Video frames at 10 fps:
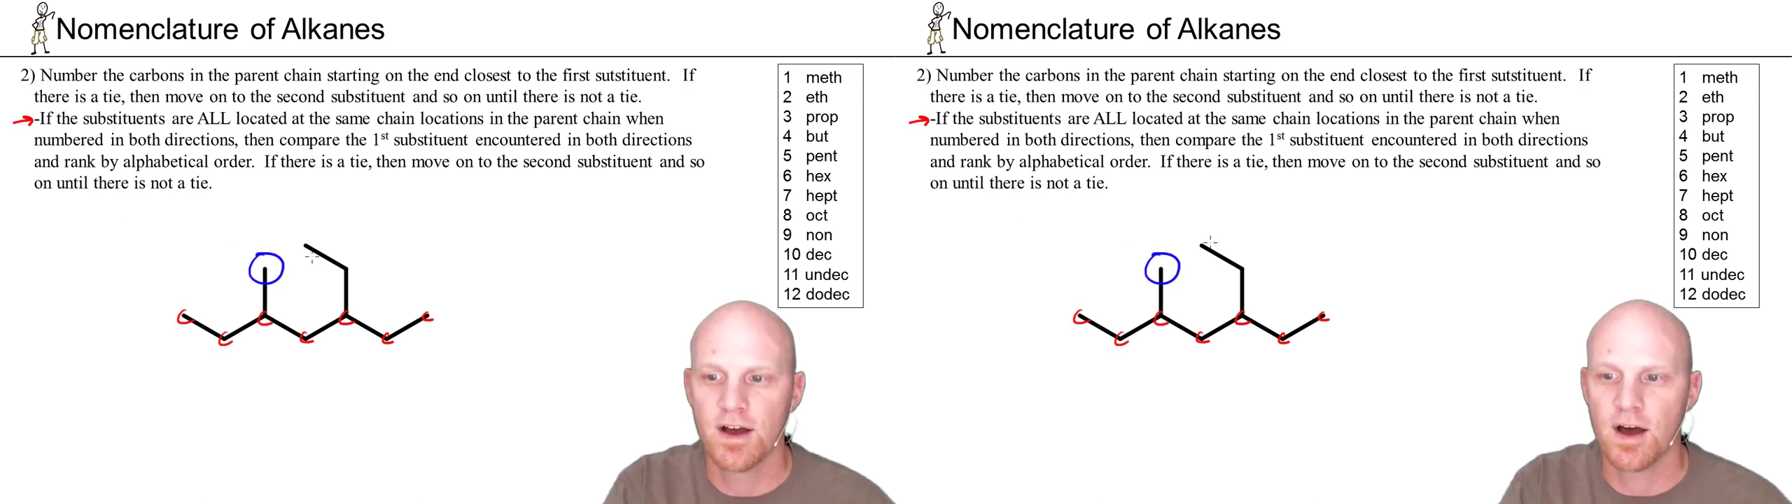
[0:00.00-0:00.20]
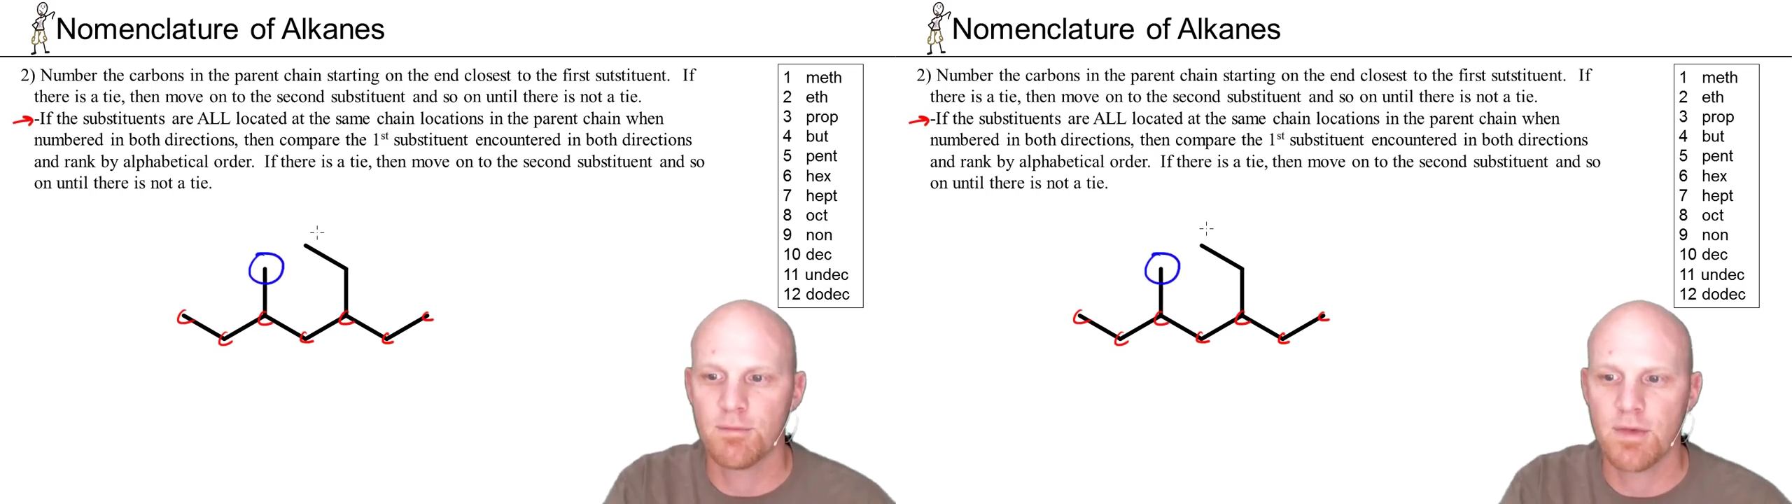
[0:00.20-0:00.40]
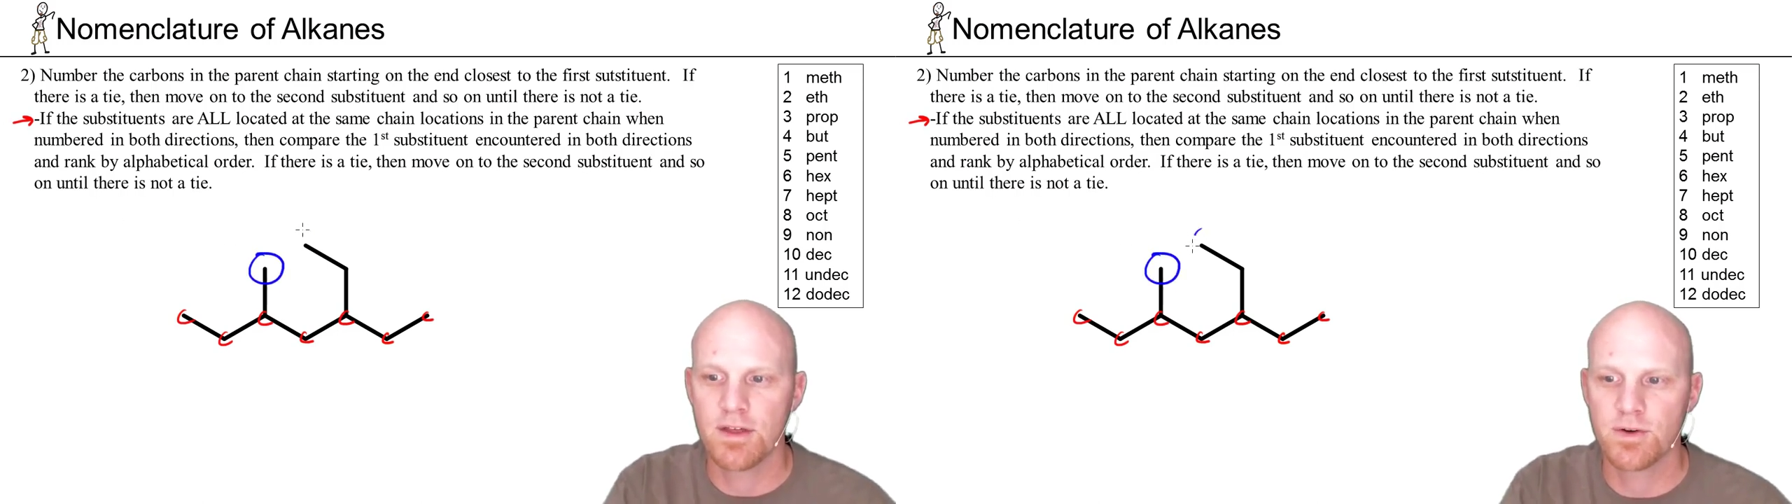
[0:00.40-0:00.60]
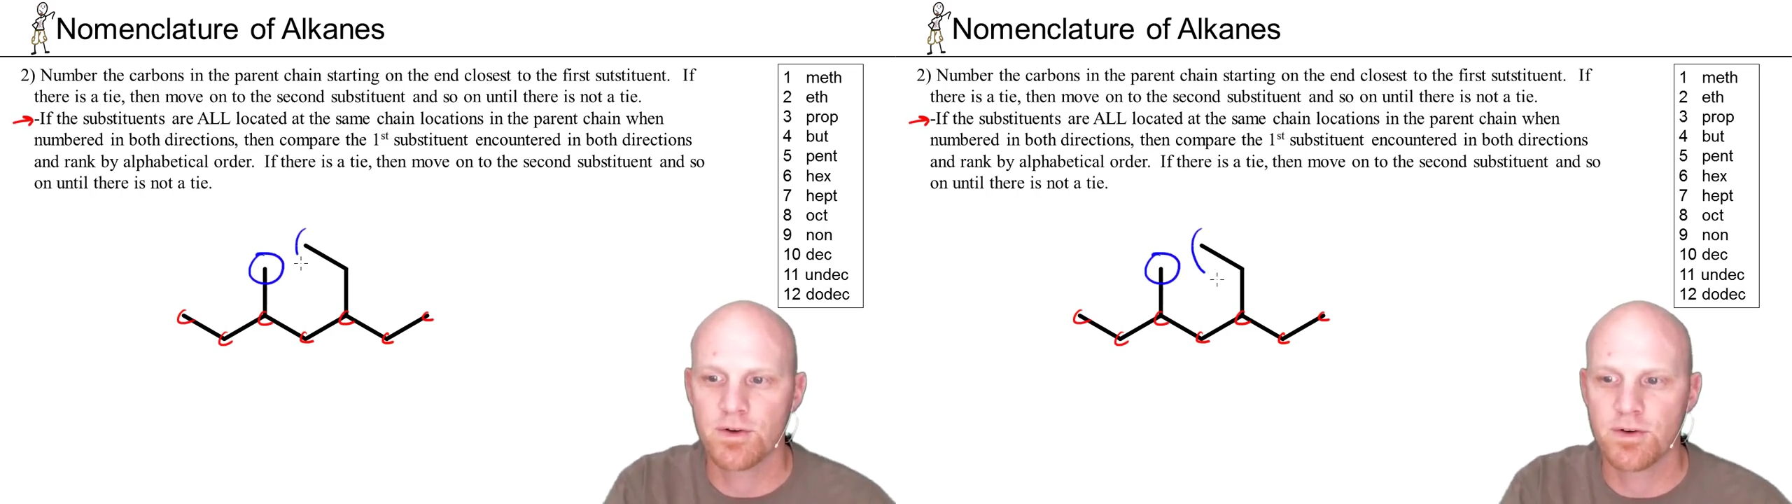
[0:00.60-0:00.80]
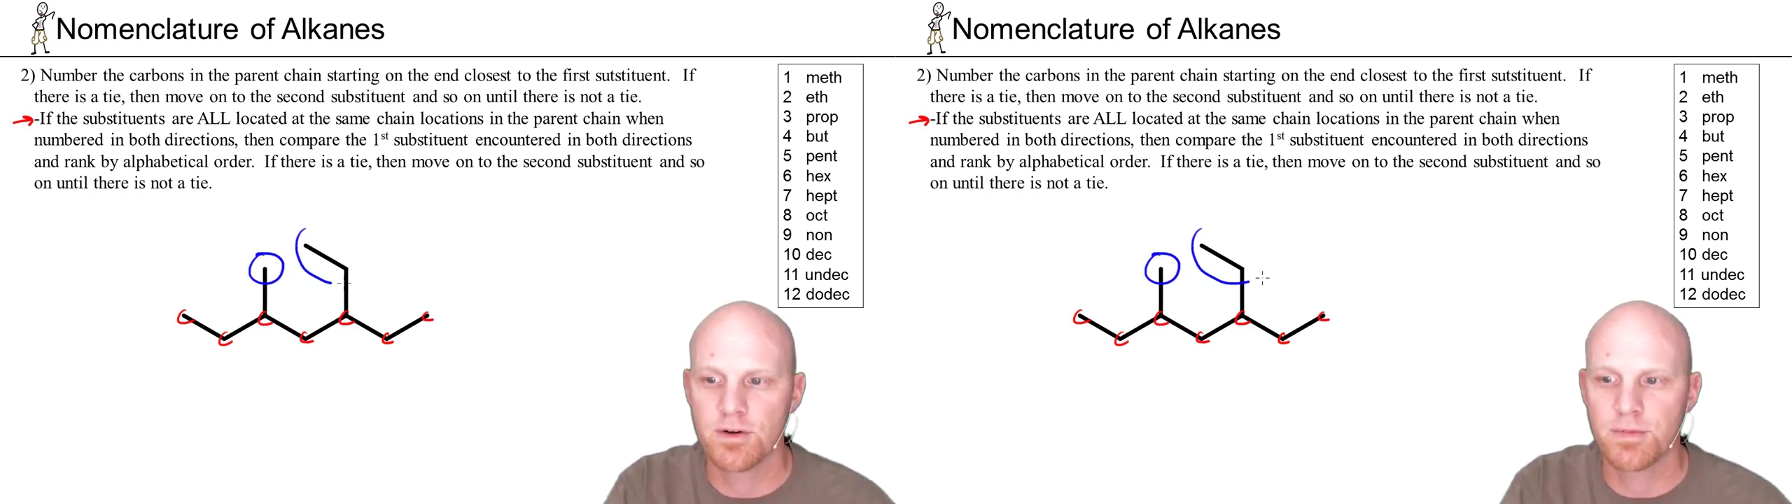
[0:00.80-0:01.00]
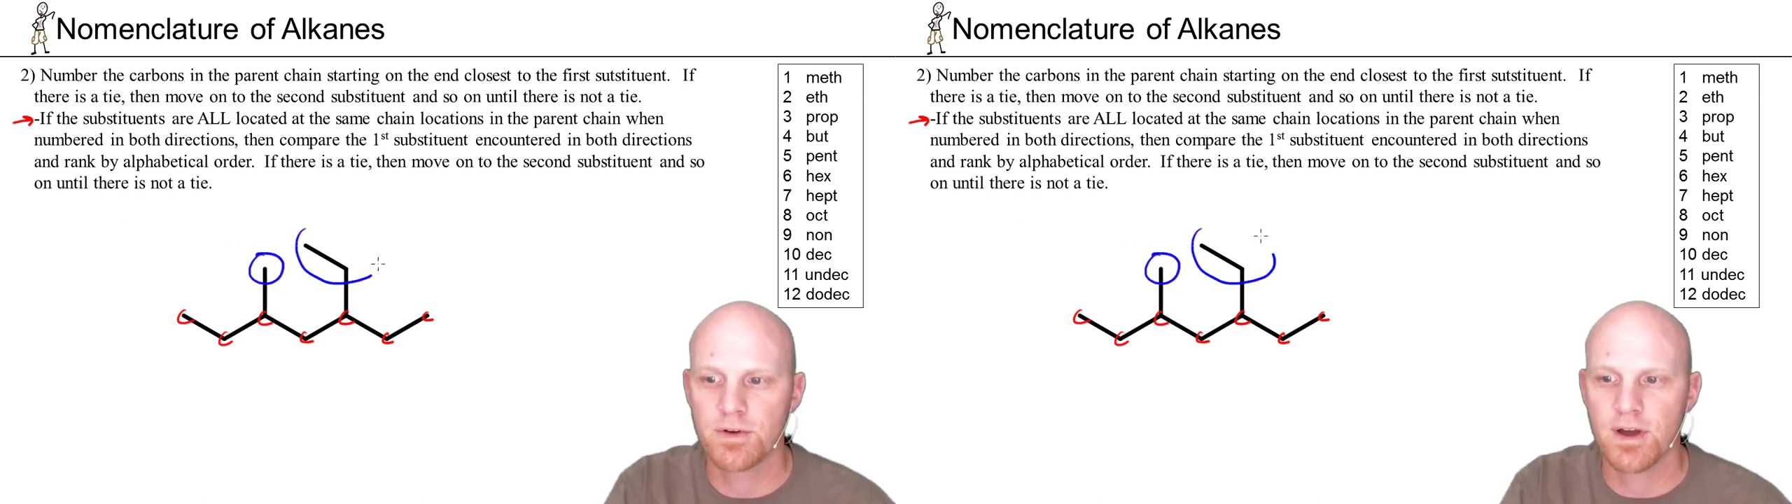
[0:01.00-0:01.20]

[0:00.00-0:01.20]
a methyl group